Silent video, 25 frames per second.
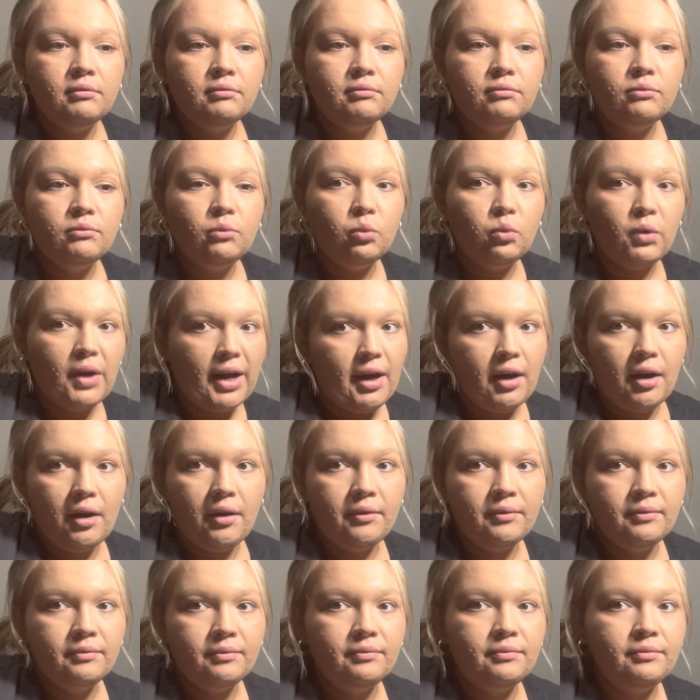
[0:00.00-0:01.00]
rare.
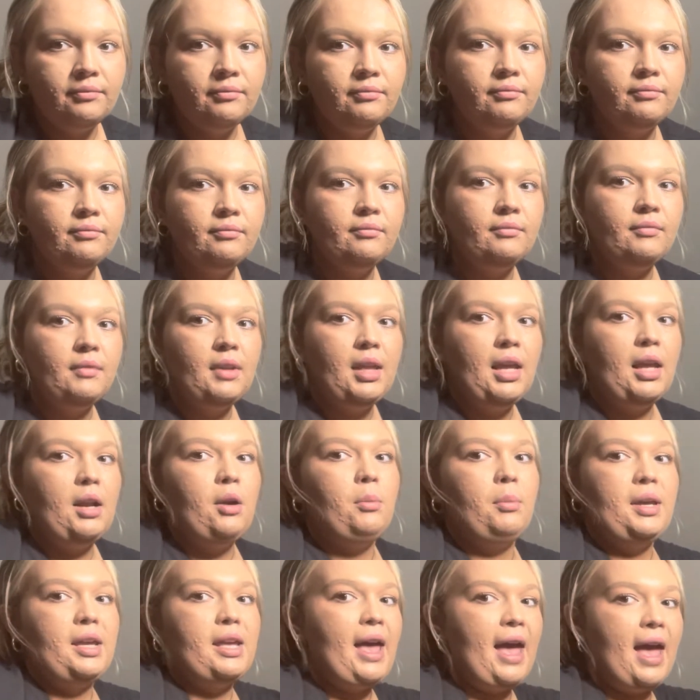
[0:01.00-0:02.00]
It'll
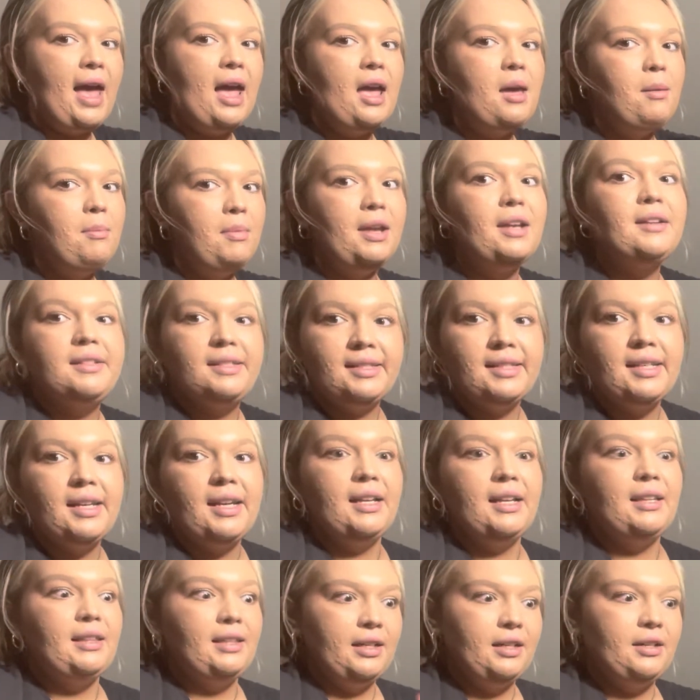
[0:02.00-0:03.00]
be A, B, and
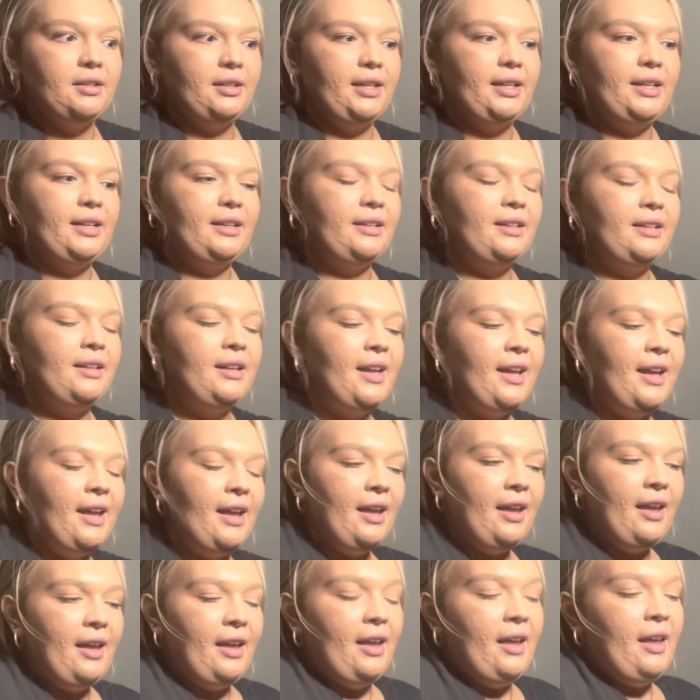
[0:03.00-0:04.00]
C, literally.
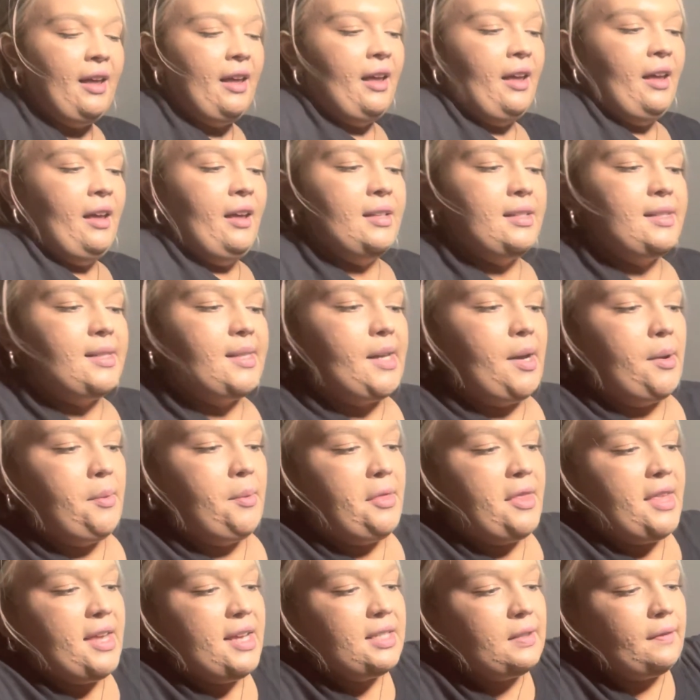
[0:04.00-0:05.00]
So
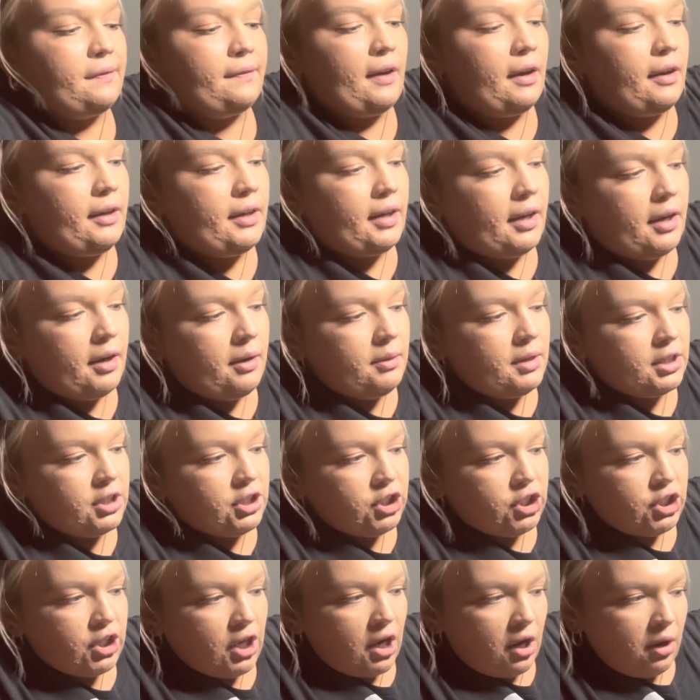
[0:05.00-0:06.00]
this photo is
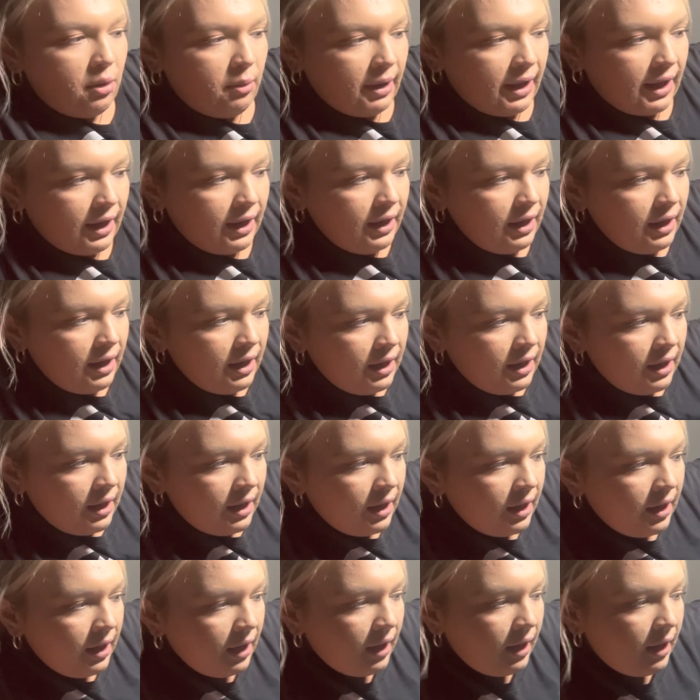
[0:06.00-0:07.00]
showing
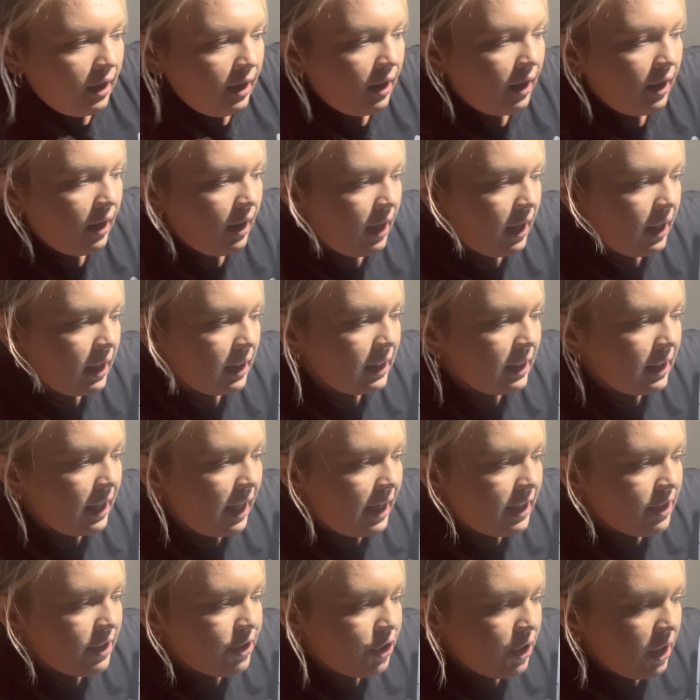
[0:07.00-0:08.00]

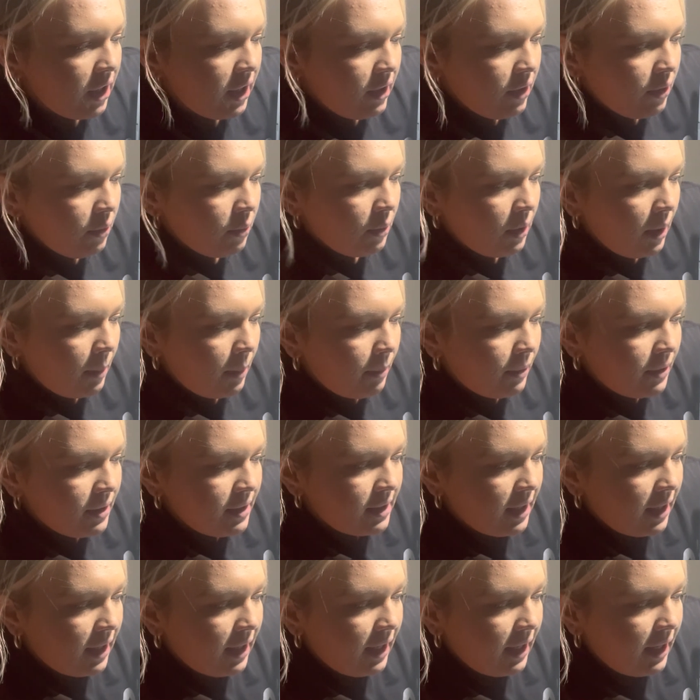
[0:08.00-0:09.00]
legend
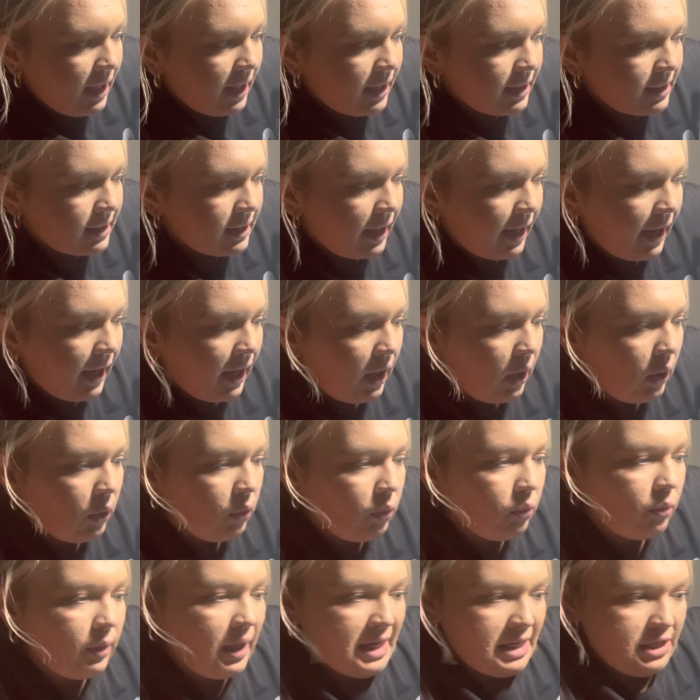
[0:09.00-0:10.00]
represented as count
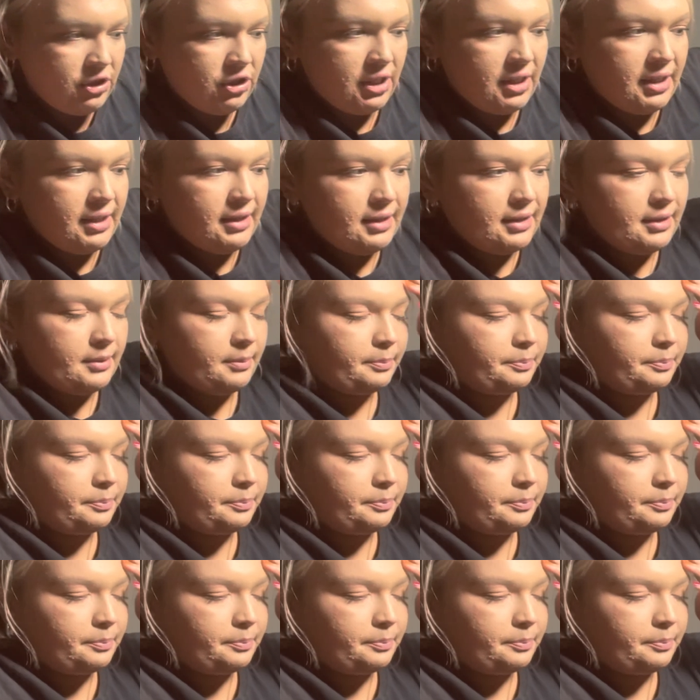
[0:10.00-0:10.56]
ranges.